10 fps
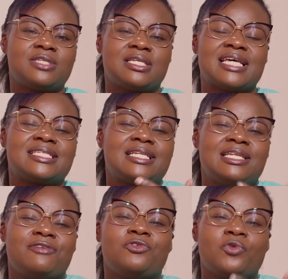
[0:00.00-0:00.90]
does it
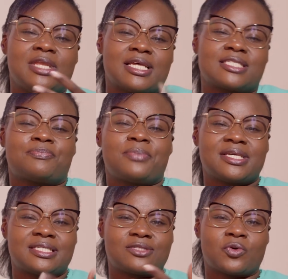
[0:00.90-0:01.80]
leave you in a
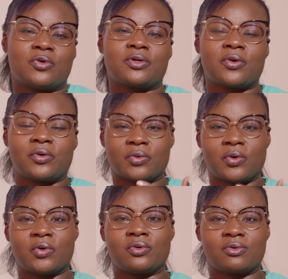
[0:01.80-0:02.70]
space or
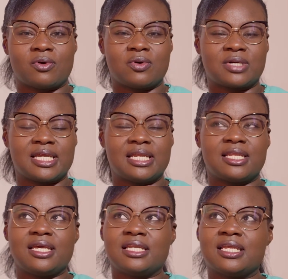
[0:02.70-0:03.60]

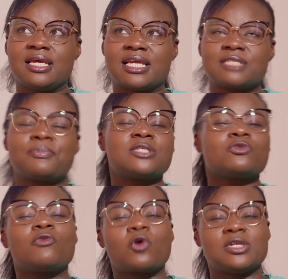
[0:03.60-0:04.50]
in a space
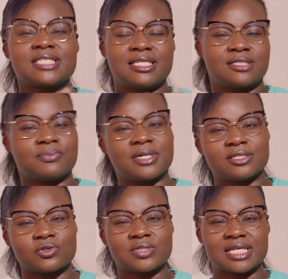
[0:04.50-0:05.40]
of
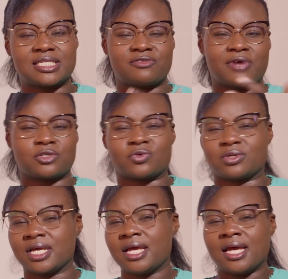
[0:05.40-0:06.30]
contentment or satisfaction?
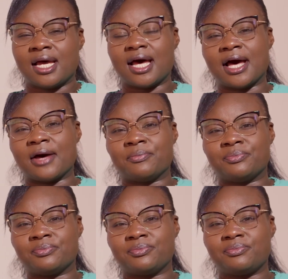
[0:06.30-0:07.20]

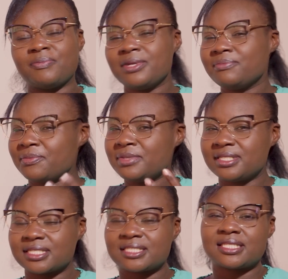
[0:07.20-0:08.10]
Maybe
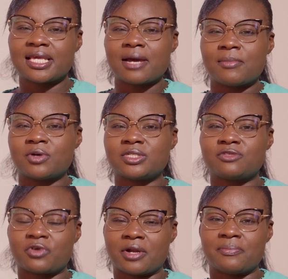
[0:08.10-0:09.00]
just think about it
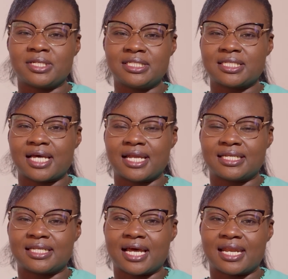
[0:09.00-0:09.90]
for a bit and
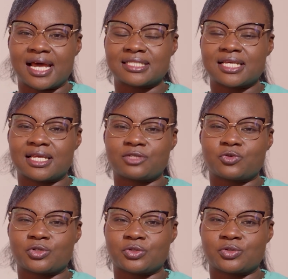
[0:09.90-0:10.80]
answer that
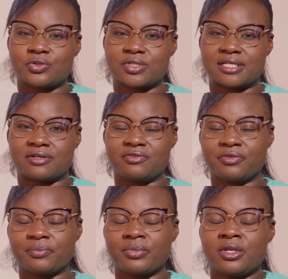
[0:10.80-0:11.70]
question to yourself.
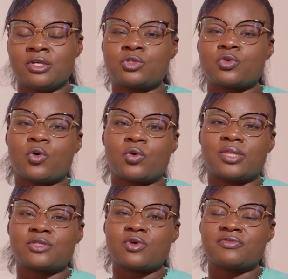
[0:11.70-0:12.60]
So
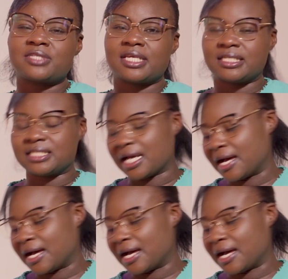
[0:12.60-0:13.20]
that's why I've said